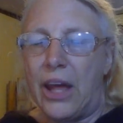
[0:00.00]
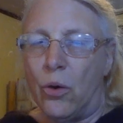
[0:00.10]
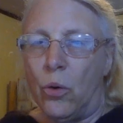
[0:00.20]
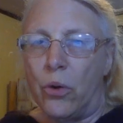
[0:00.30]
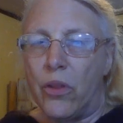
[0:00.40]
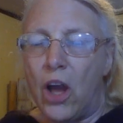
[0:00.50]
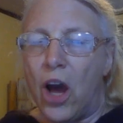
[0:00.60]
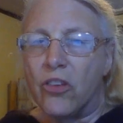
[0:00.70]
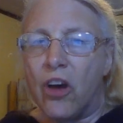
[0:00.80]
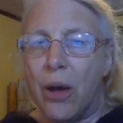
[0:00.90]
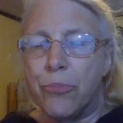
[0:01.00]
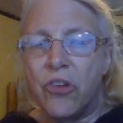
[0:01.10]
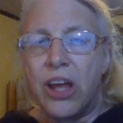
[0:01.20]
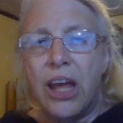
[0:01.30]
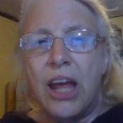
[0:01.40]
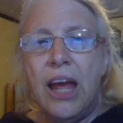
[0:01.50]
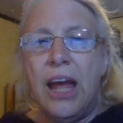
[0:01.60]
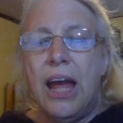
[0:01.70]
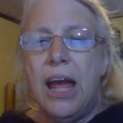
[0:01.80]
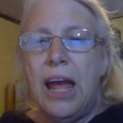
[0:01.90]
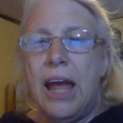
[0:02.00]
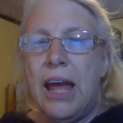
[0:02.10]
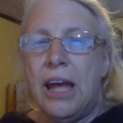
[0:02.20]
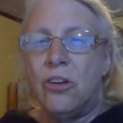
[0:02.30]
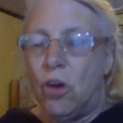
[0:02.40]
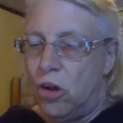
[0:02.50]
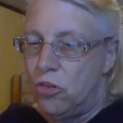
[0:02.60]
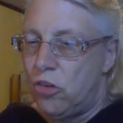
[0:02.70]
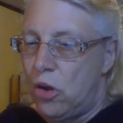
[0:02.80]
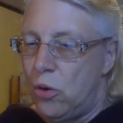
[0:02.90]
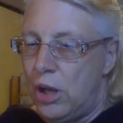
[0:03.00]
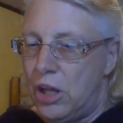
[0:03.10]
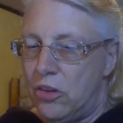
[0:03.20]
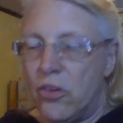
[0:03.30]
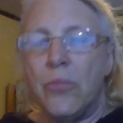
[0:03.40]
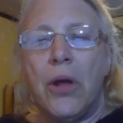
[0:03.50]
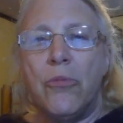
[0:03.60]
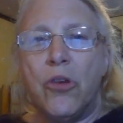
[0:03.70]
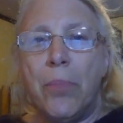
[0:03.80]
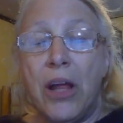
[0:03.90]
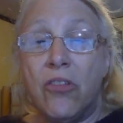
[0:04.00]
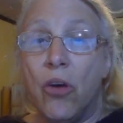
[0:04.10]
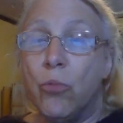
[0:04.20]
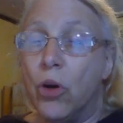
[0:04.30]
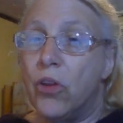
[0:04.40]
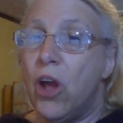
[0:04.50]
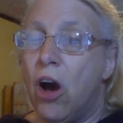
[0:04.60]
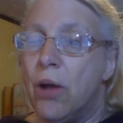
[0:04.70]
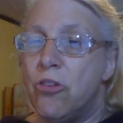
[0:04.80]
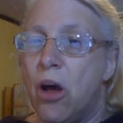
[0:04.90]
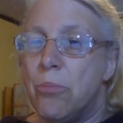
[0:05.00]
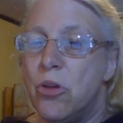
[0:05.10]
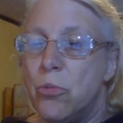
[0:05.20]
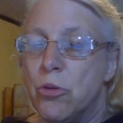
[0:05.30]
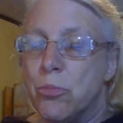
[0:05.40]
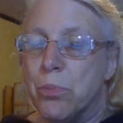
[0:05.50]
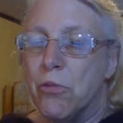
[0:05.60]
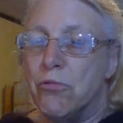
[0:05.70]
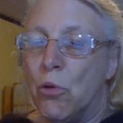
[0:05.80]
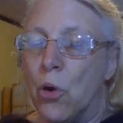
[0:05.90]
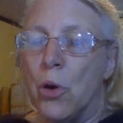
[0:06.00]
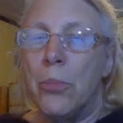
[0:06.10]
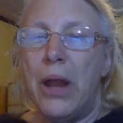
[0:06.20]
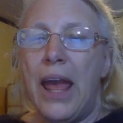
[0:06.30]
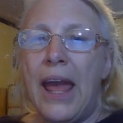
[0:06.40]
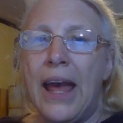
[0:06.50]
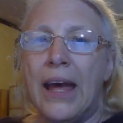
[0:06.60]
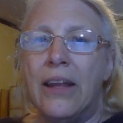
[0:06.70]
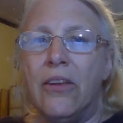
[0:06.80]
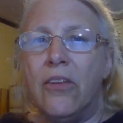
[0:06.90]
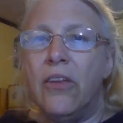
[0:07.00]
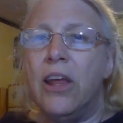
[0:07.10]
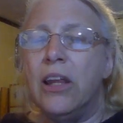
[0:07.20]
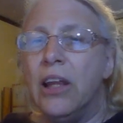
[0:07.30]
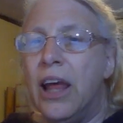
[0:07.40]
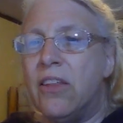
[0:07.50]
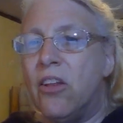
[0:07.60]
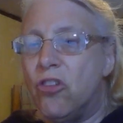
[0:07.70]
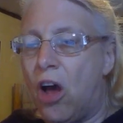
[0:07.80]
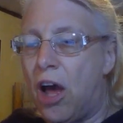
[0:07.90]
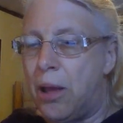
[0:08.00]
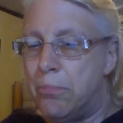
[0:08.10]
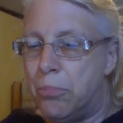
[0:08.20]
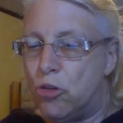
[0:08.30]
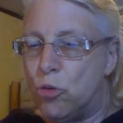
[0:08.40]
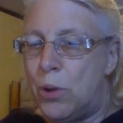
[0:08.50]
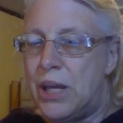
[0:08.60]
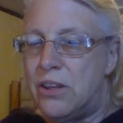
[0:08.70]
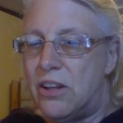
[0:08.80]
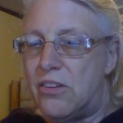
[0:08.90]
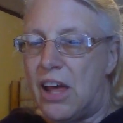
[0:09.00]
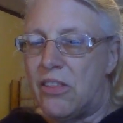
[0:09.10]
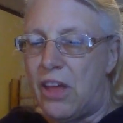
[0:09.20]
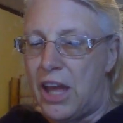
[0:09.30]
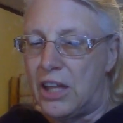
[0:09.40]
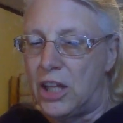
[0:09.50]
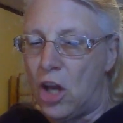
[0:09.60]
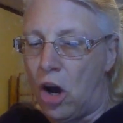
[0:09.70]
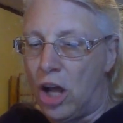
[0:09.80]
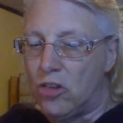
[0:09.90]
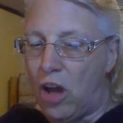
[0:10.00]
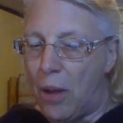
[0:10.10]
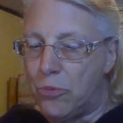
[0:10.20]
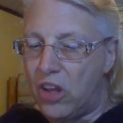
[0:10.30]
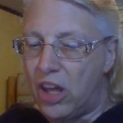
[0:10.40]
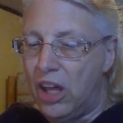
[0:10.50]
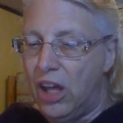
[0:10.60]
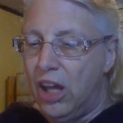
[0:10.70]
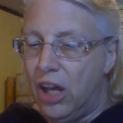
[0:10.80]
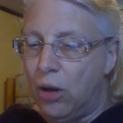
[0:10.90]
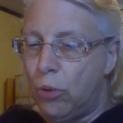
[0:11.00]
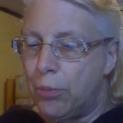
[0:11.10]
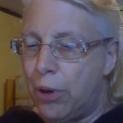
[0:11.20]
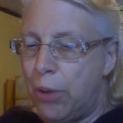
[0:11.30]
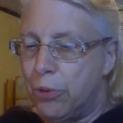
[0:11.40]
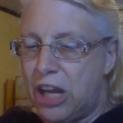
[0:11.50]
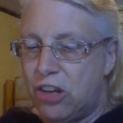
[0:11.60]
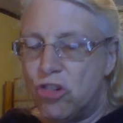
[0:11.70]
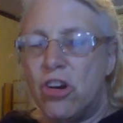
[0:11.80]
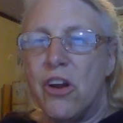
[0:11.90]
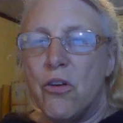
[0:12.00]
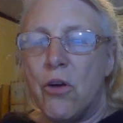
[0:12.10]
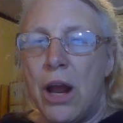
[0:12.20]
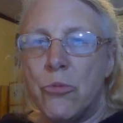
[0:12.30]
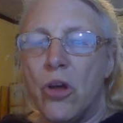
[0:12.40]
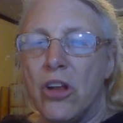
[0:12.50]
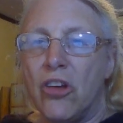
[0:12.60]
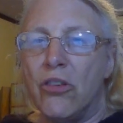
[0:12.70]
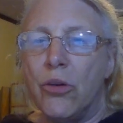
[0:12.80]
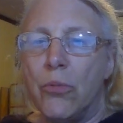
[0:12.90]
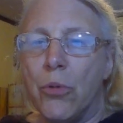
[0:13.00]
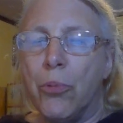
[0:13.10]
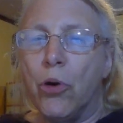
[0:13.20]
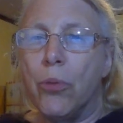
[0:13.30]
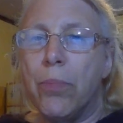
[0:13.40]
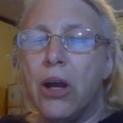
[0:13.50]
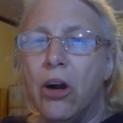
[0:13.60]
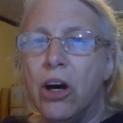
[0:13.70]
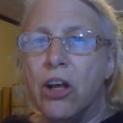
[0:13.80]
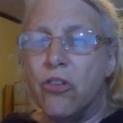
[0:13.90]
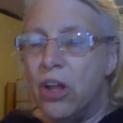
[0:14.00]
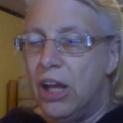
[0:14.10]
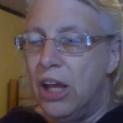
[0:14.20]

hold of the autopsy. And also it sometimes depends on where the autopsy was performed and the length of time between the death and the autopsy. We were able to get Sherry Graham's autopsy report because